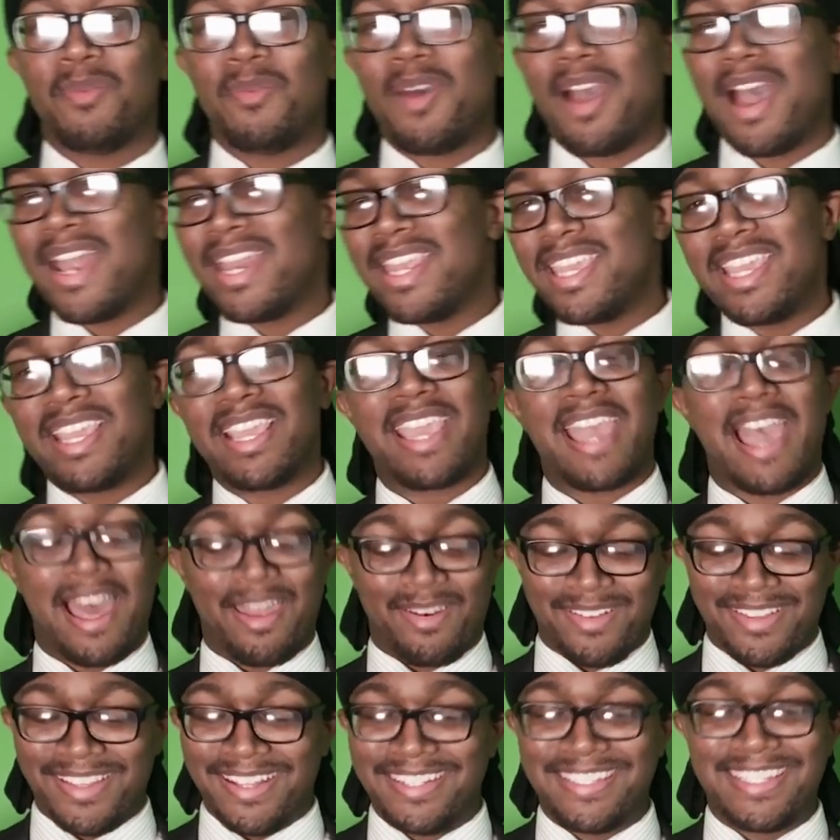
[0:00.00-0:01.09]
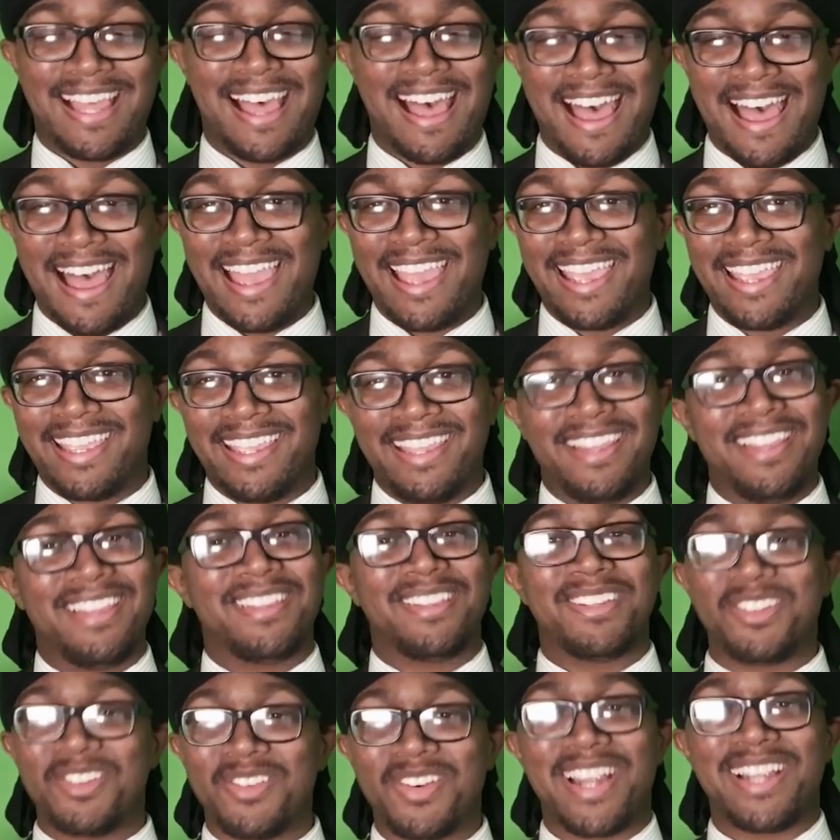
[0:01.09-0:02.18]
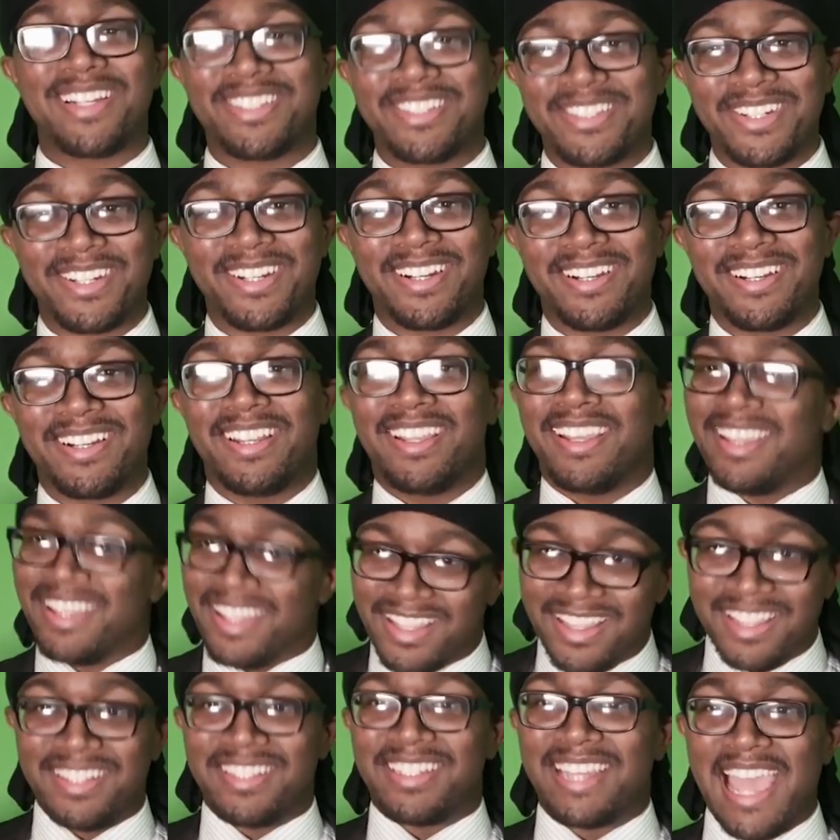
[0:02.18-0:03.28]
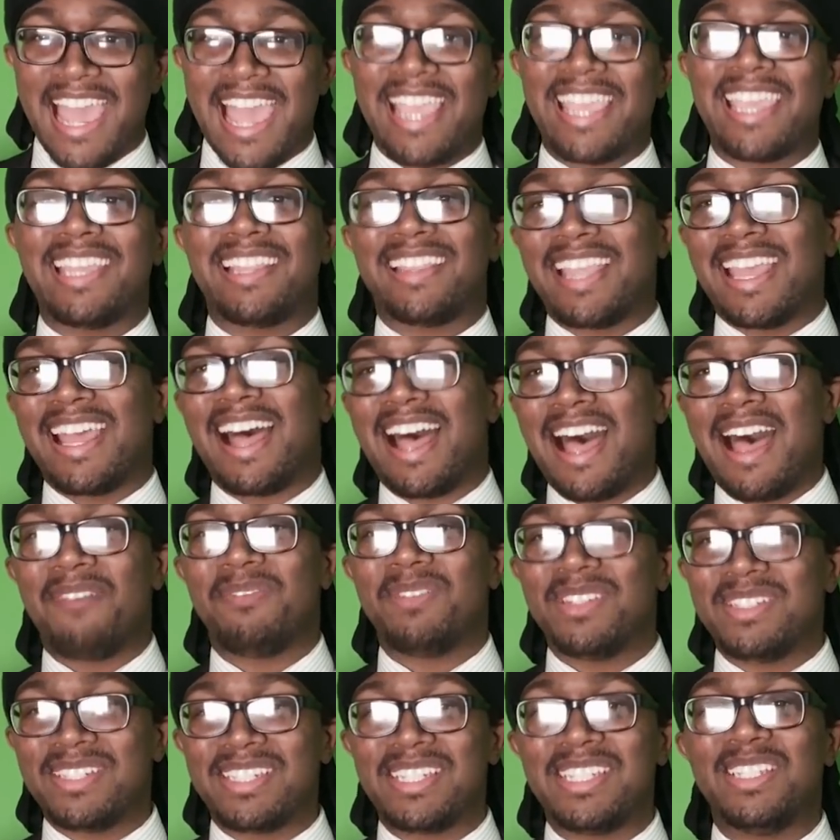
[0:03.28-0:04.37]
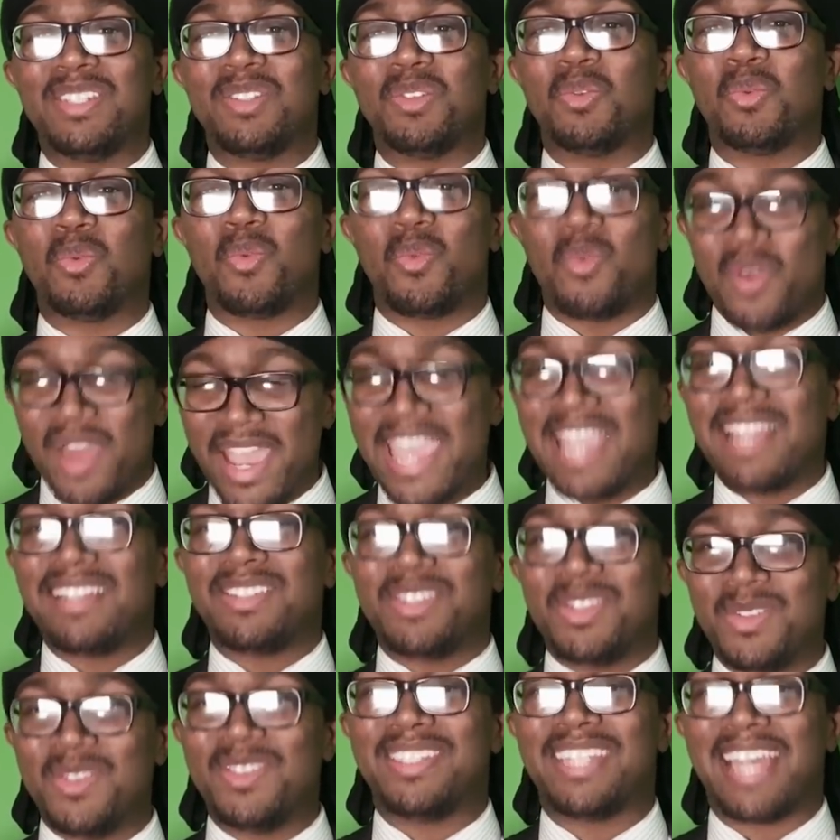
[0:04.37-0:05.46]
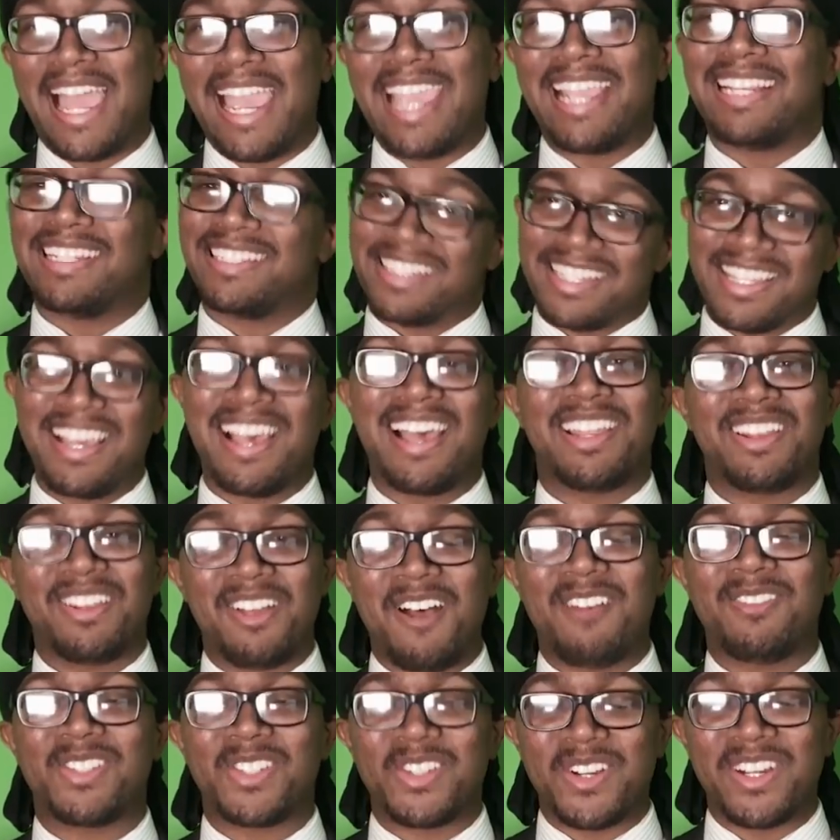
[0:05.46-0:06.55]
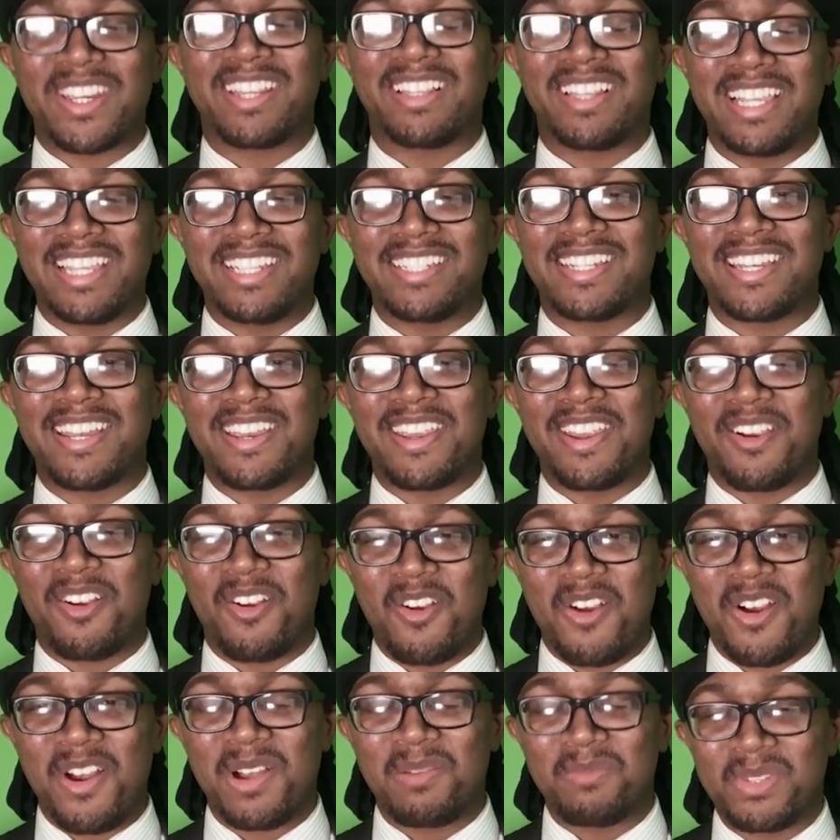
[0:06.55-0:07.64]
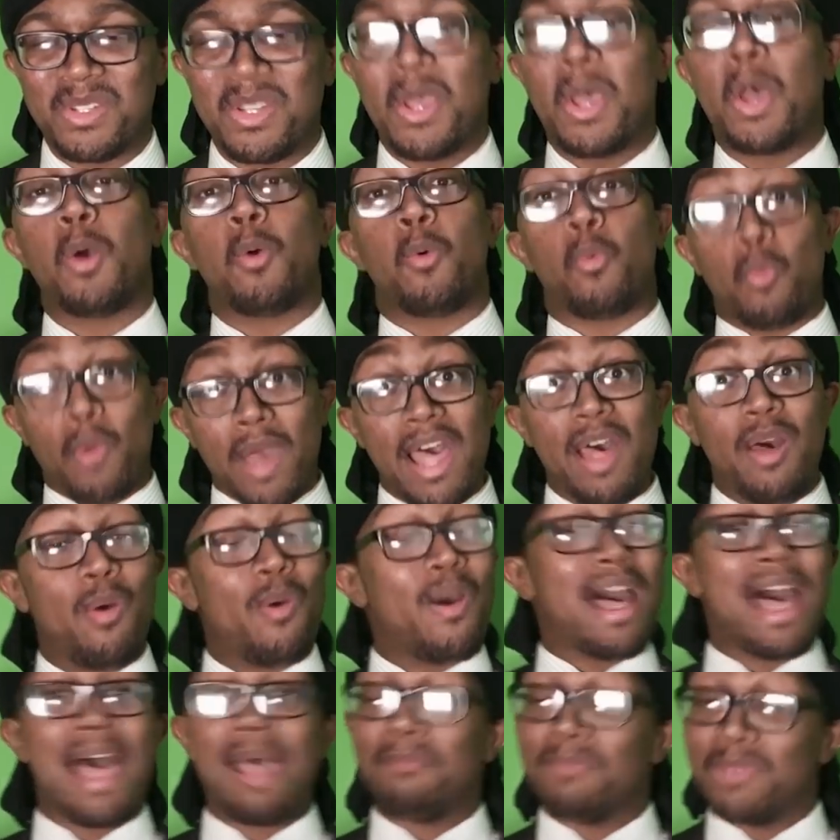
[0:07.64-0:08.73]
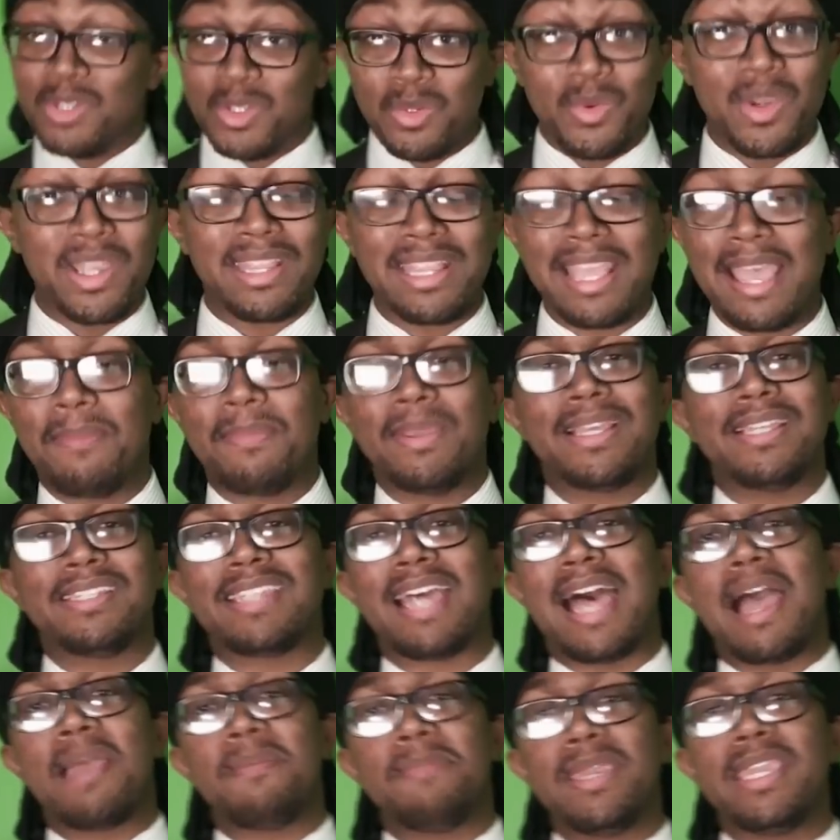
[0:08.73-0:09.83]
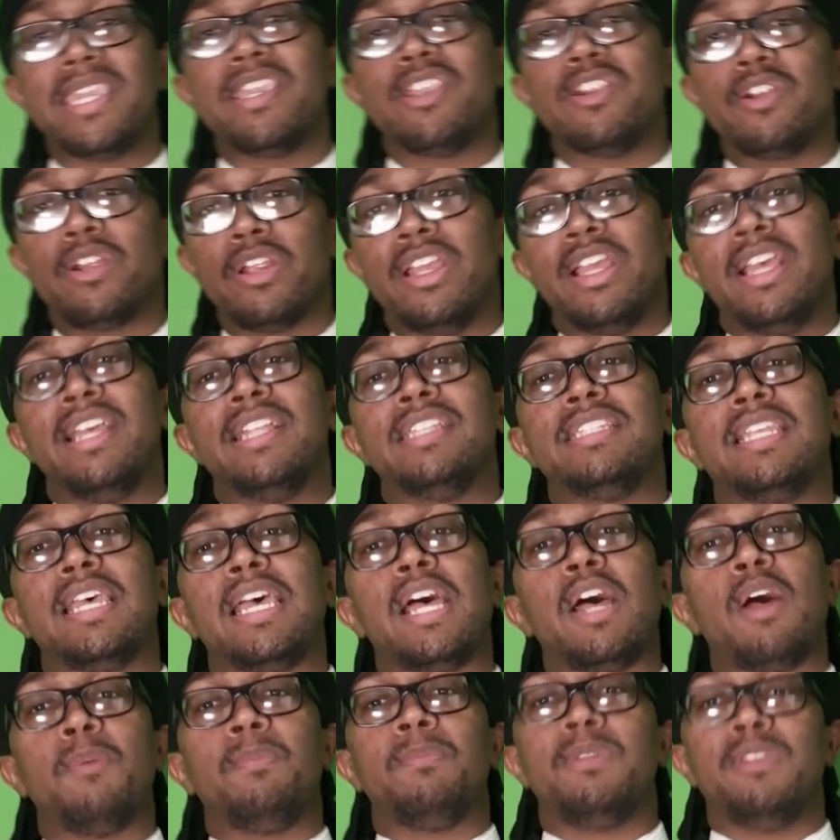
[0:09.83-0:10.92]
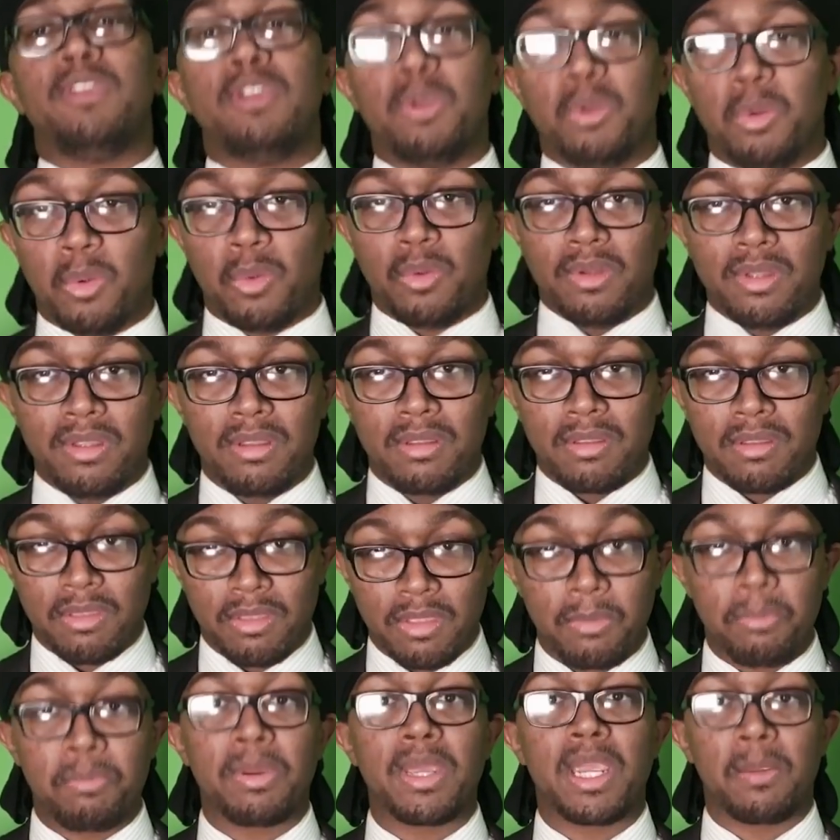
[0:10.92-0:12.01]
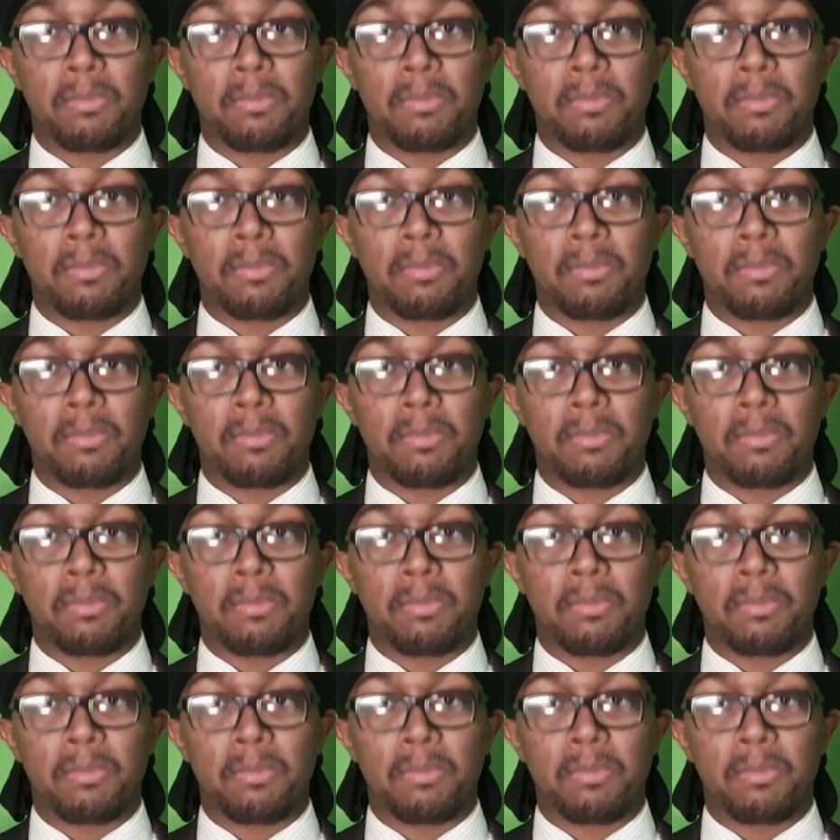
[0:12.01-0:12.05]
why do you got on the tie, the dress shirt, the jacket that obviously is way too tight and is cutting off circulation in your arms? Well, I'm doing that because I'm here to help you, the